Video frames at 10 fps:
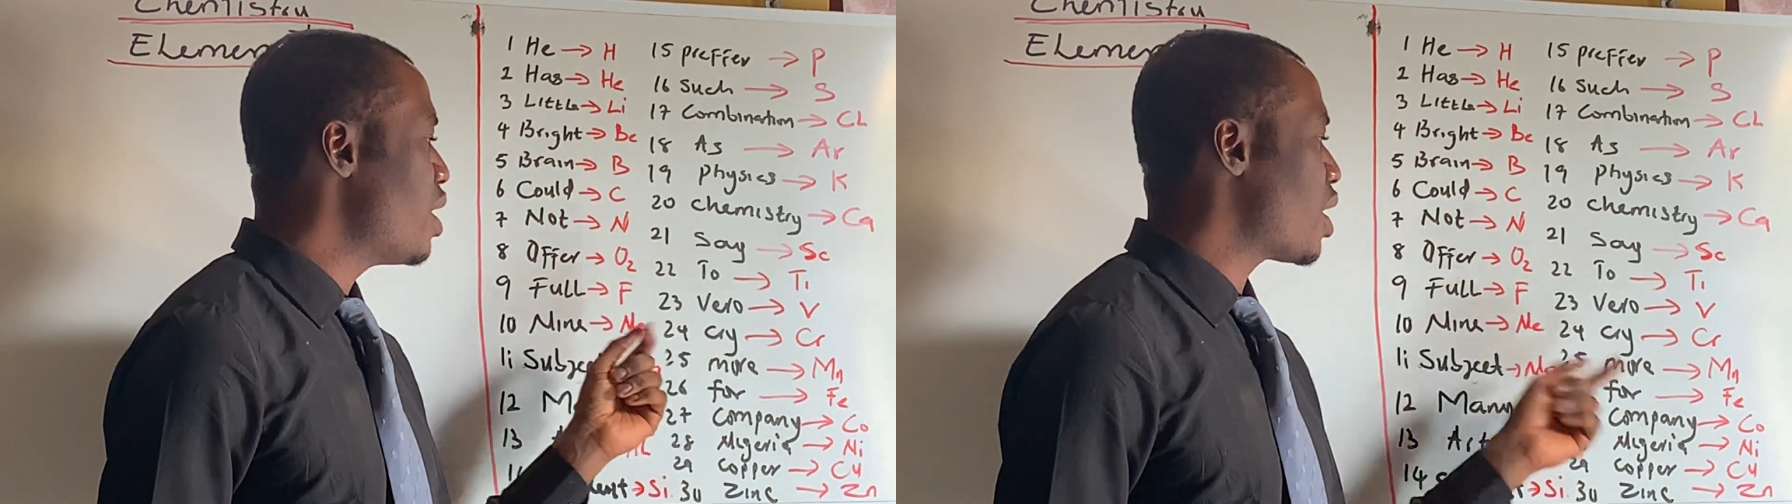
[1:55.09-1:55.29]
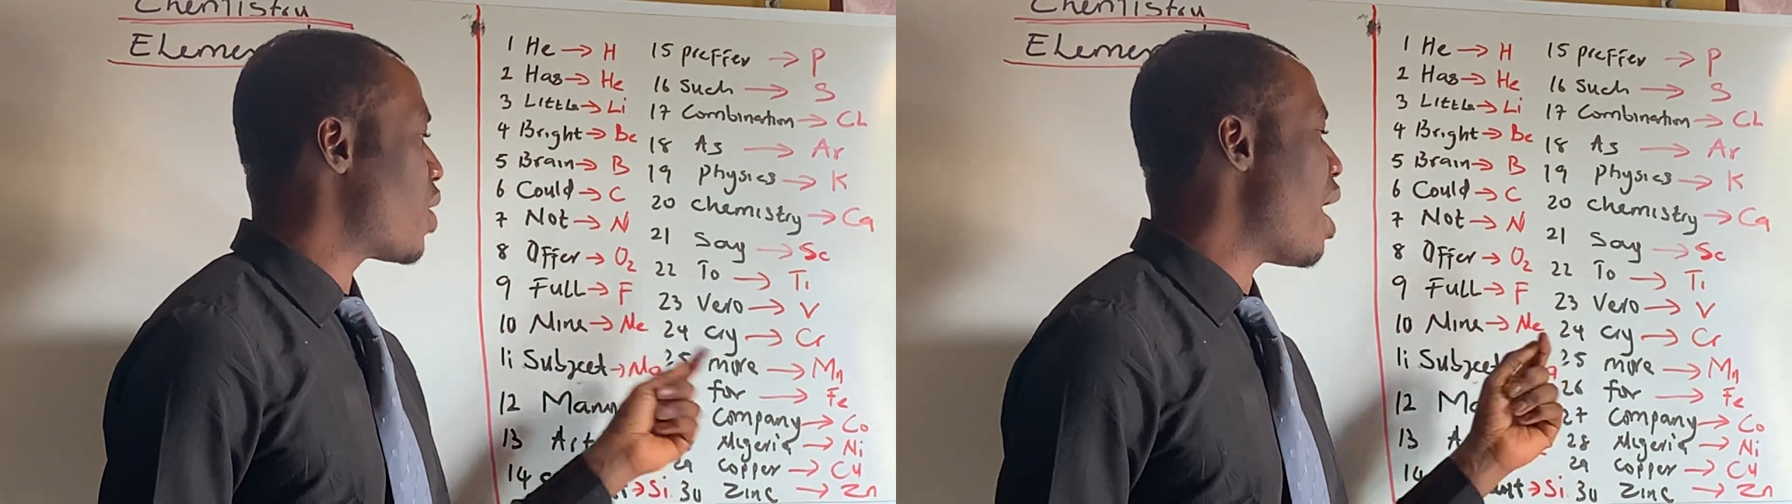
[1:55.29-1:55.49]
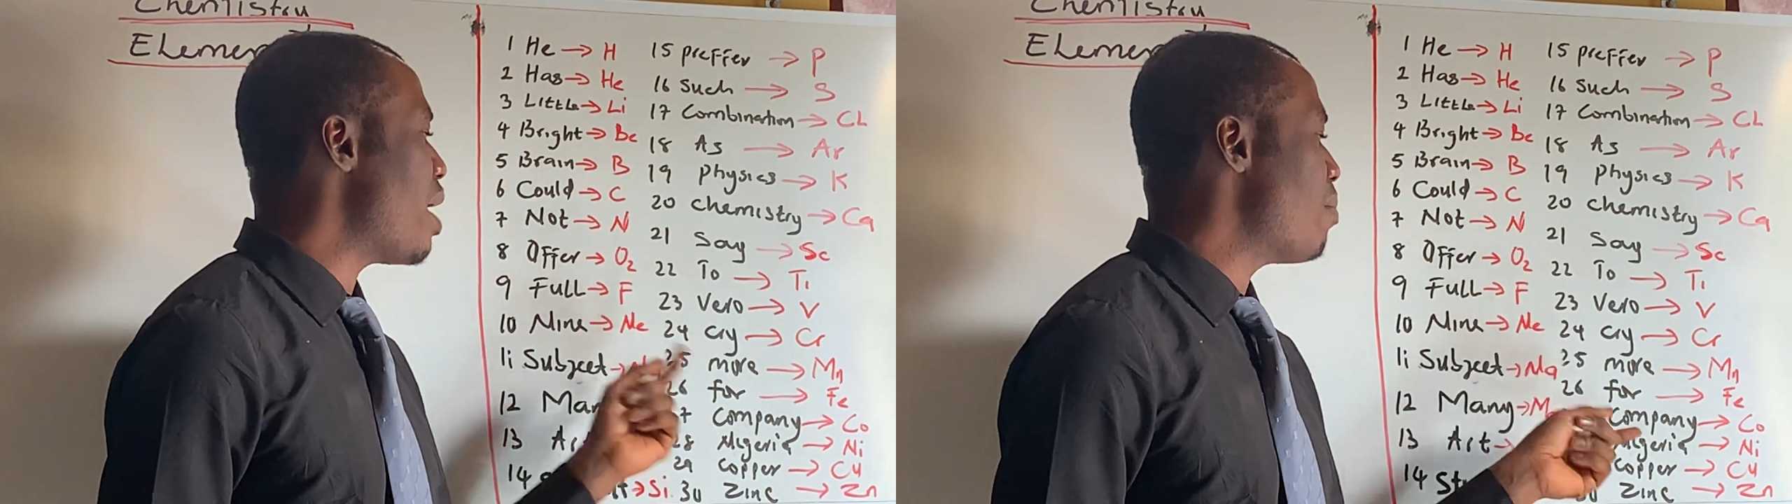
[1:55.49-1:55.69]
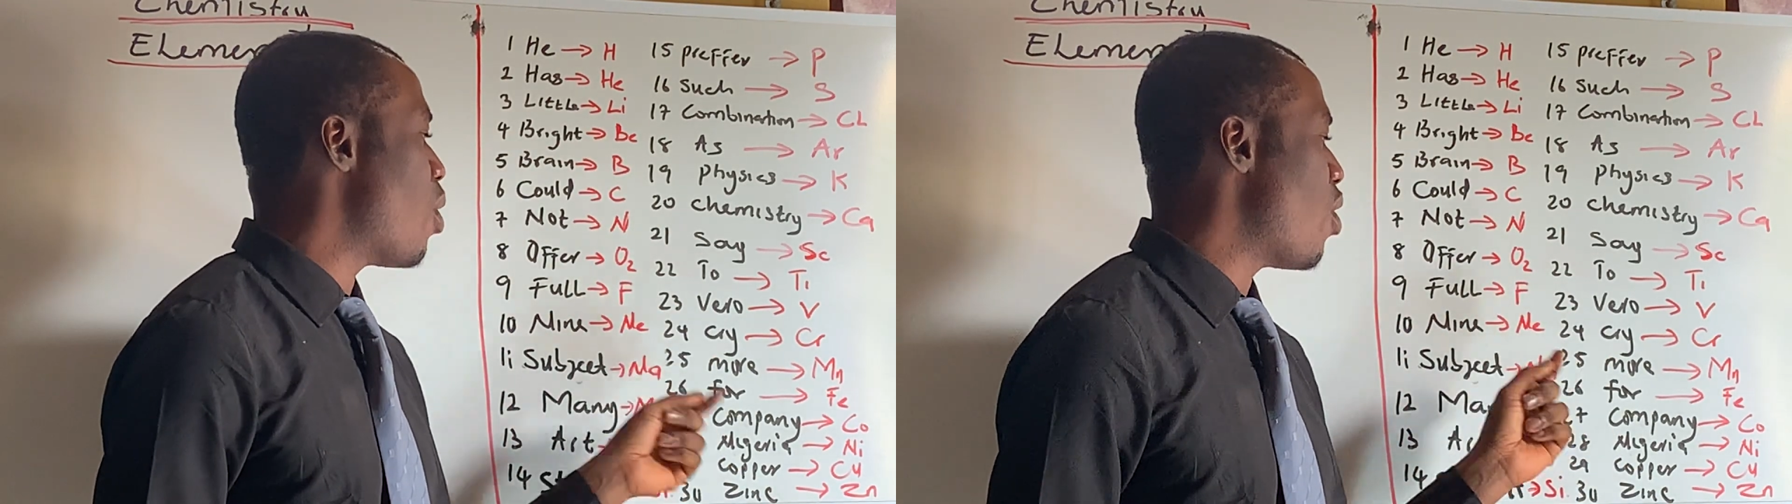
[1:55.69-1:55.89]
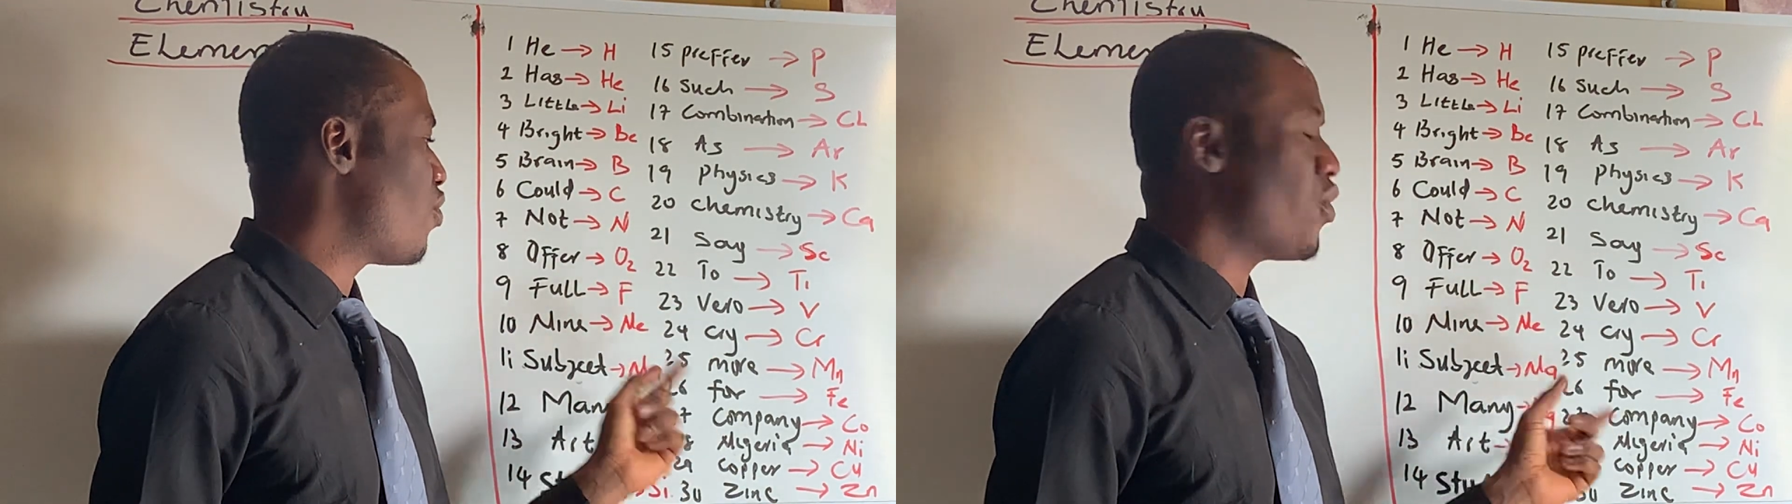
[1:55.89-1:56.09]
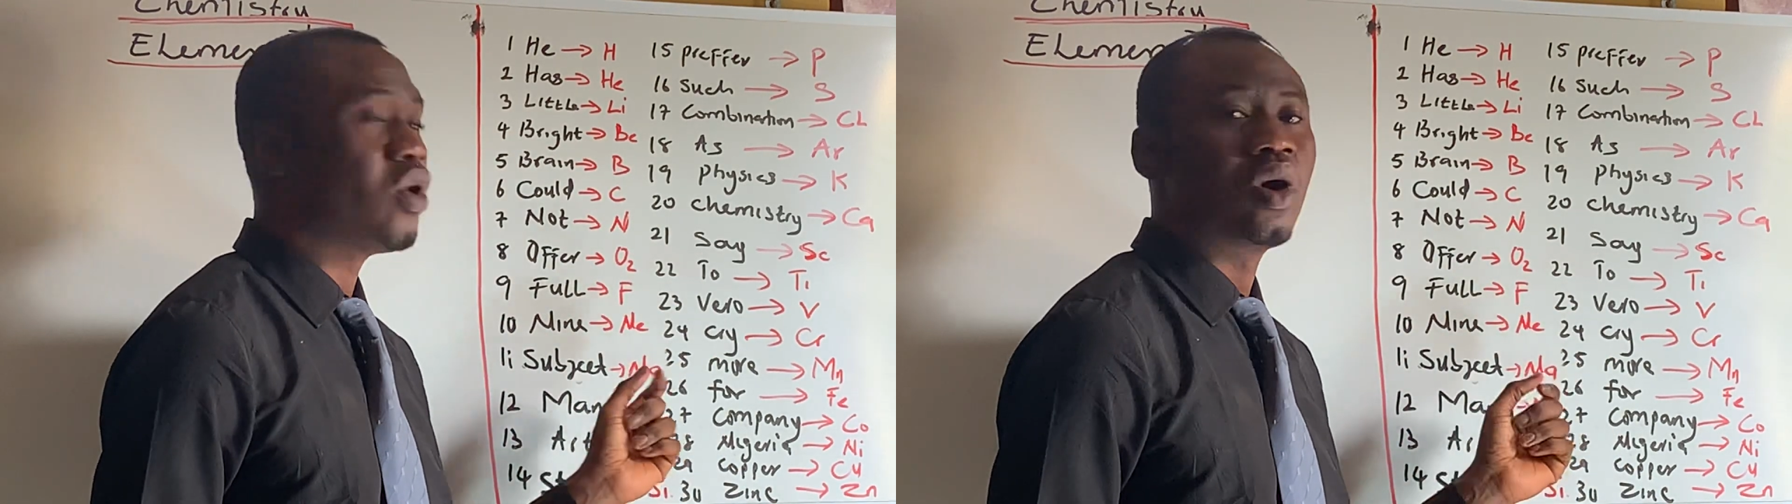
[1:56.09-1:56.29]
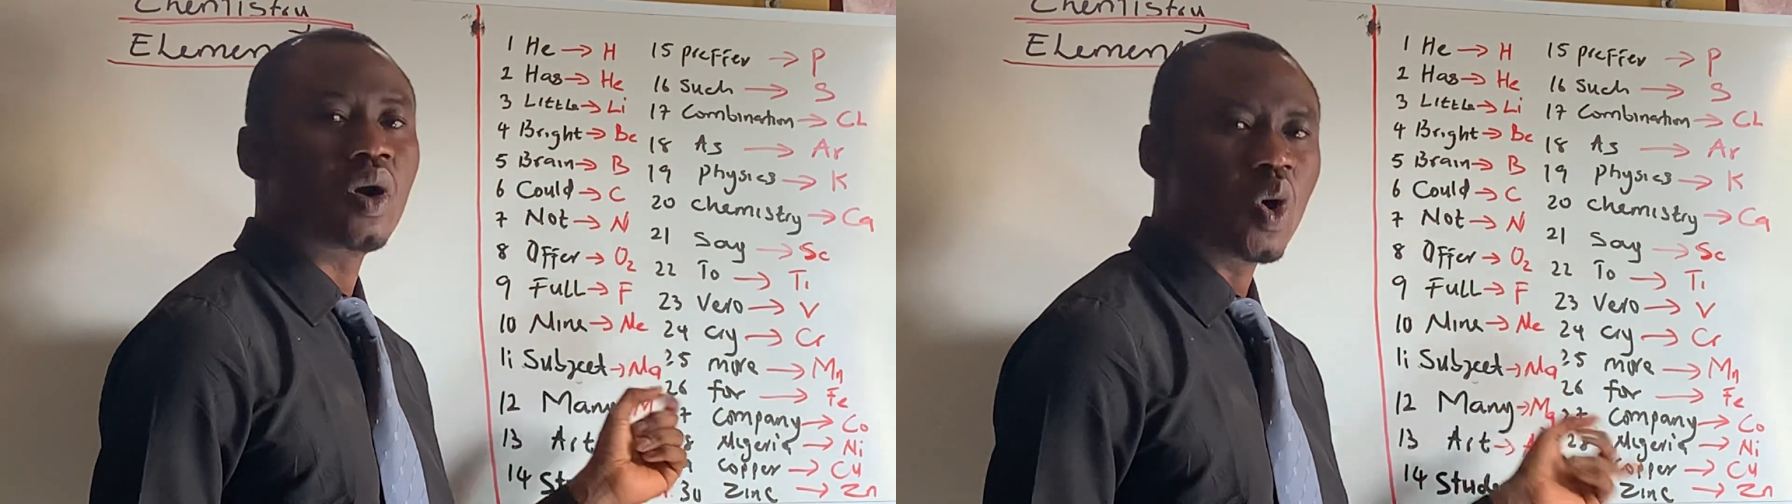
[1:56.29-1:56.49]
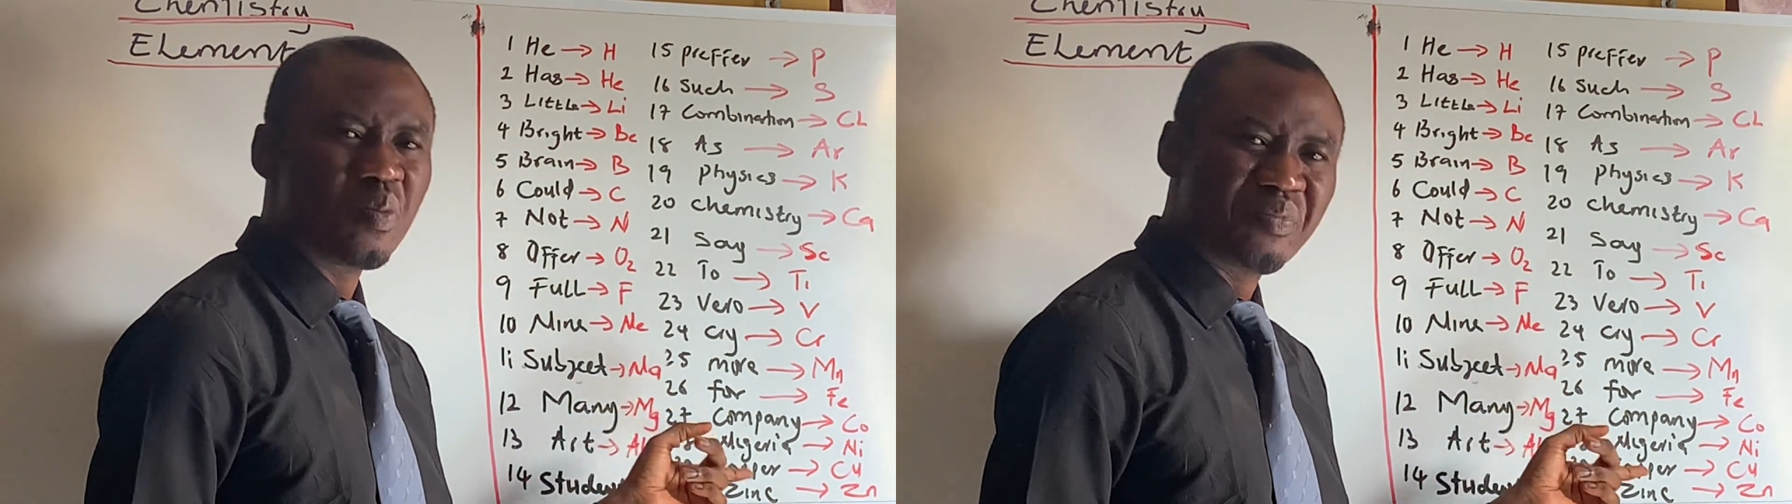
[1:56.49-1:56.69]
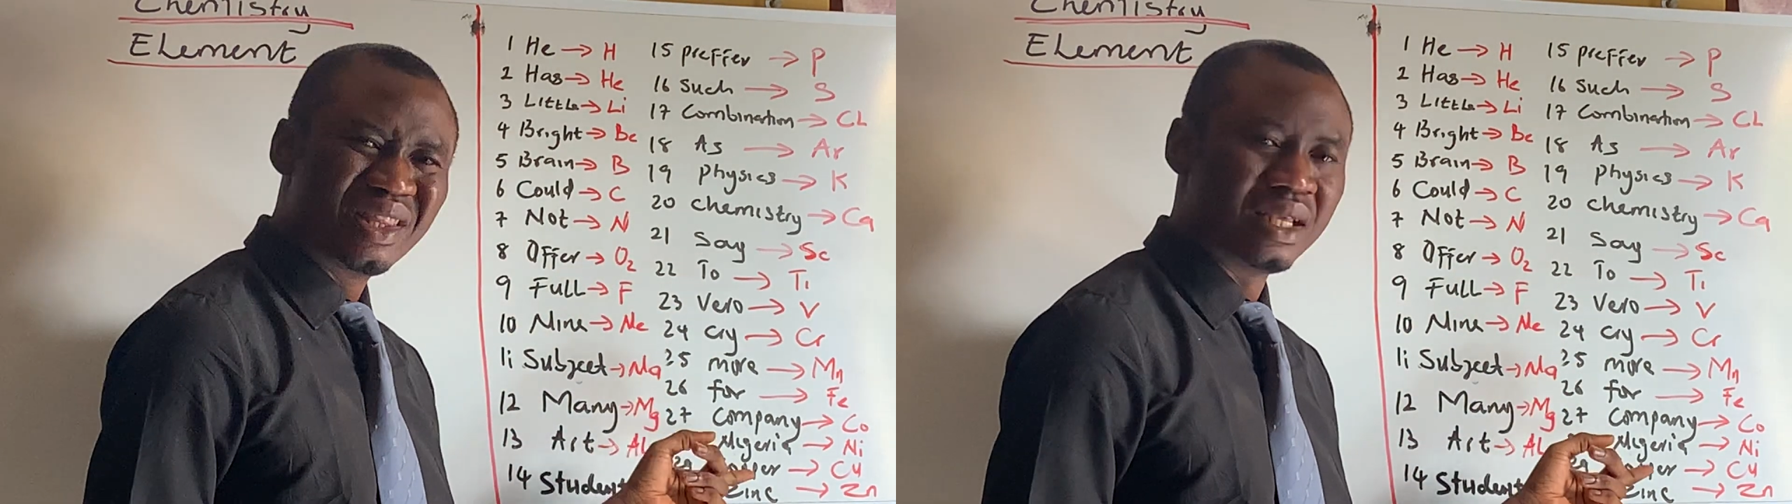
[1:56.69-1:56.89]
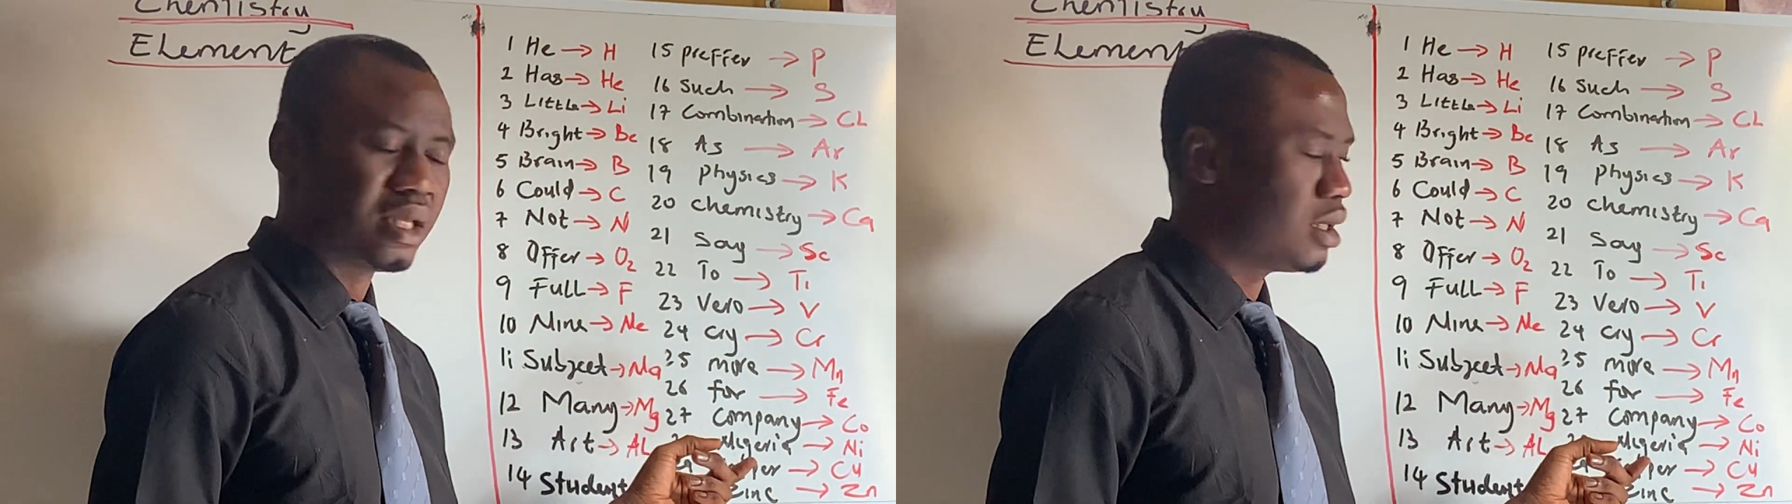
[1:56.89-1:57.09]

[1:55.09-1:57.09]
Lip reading: cry more for company